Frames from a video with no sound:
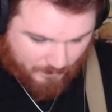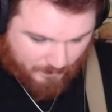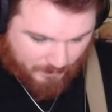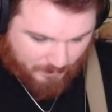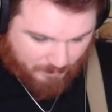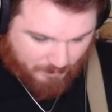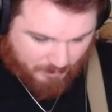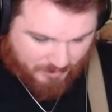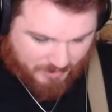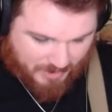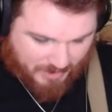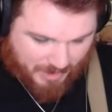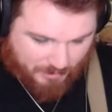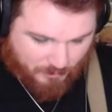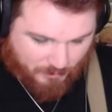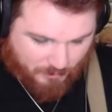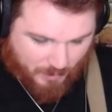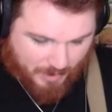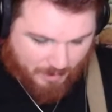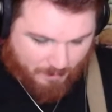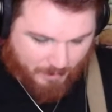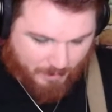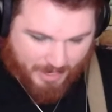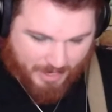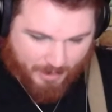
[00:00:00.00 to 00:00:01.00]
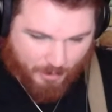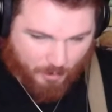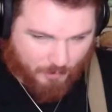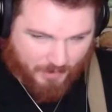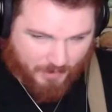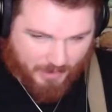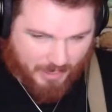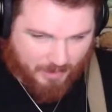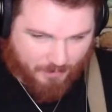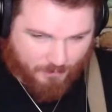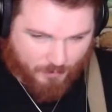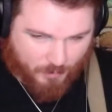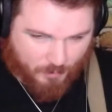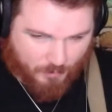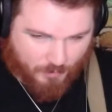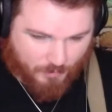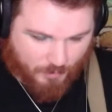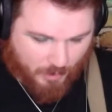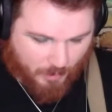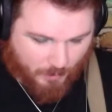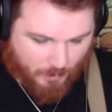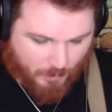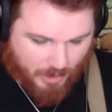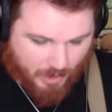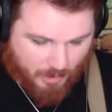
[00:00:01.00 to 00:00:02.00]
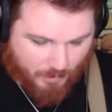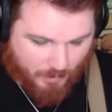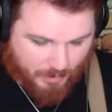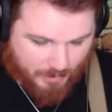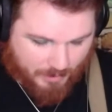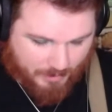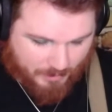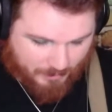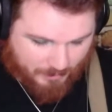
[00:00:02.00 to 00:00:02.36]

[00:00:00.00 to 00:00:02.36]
besides Rent, but I don't think any of you would know it.